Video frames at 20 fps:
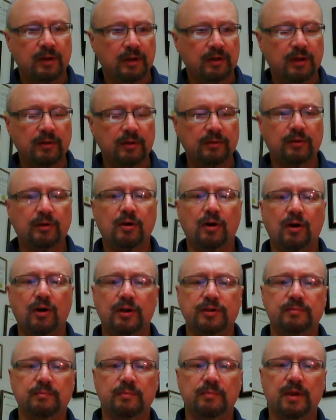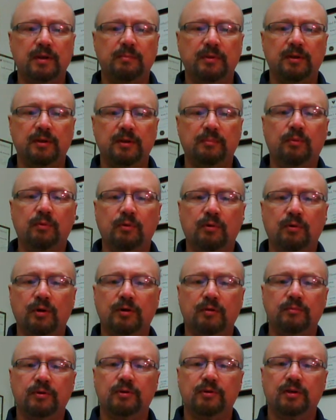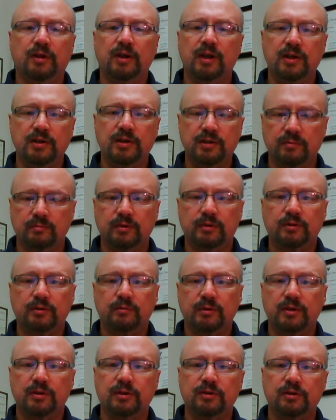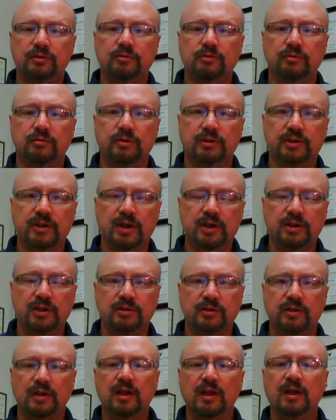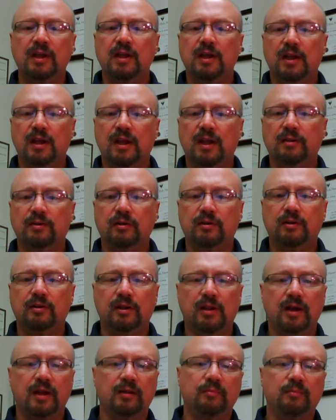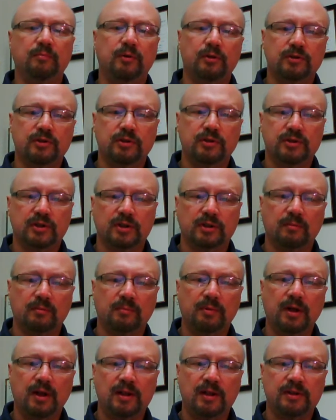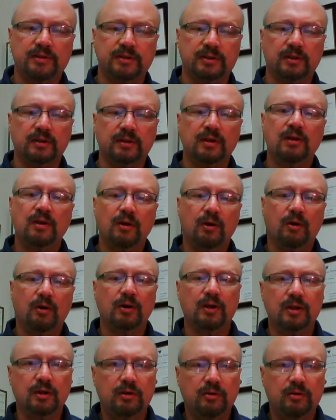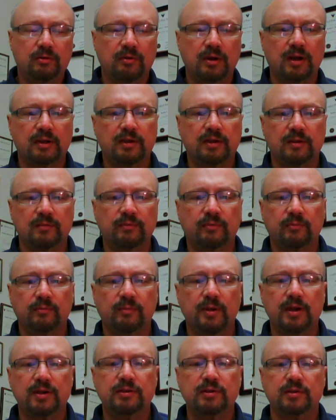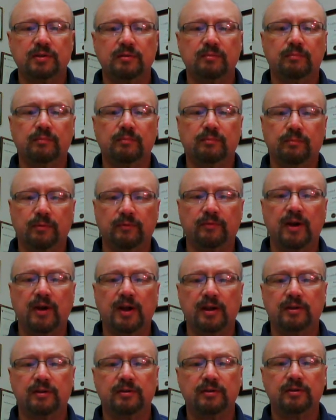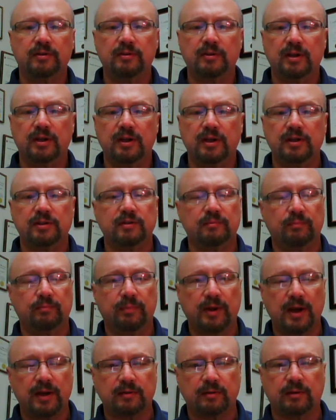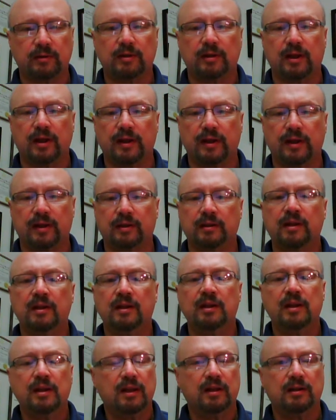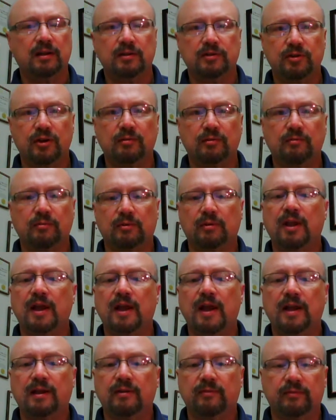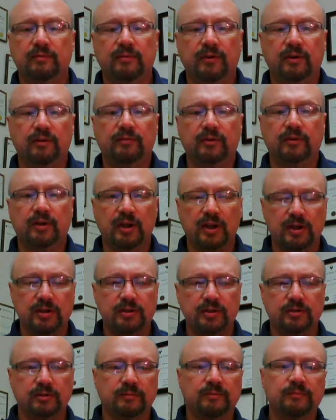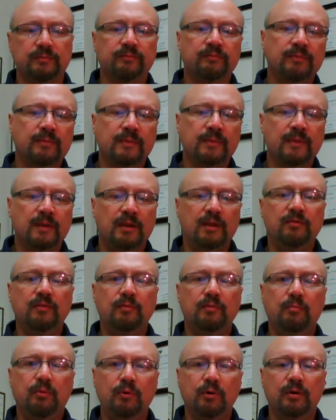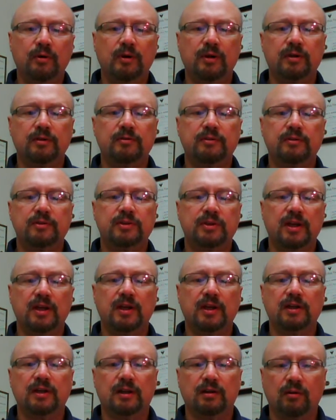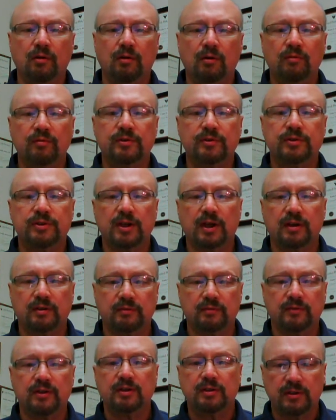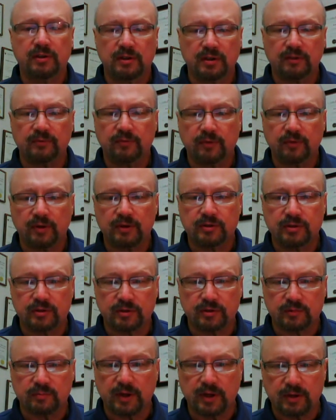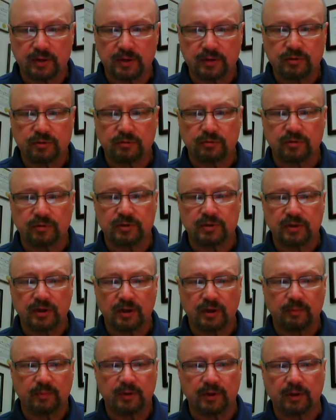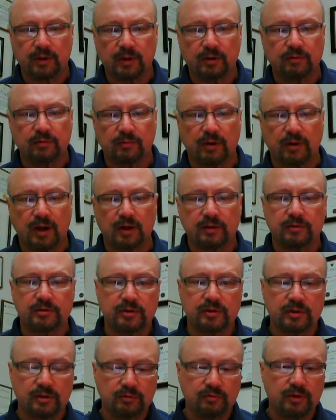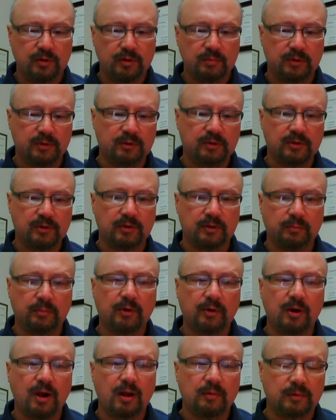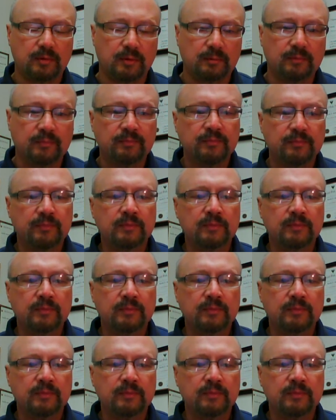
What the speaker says: Another cause may be poor communication between the insurance agent and their client purchasing the policy, or incorrect information provided to the agent by their client, and a general lack of verification. Even poor understanding and oversight of entity functions by insurance company underwriters contribute to the problem.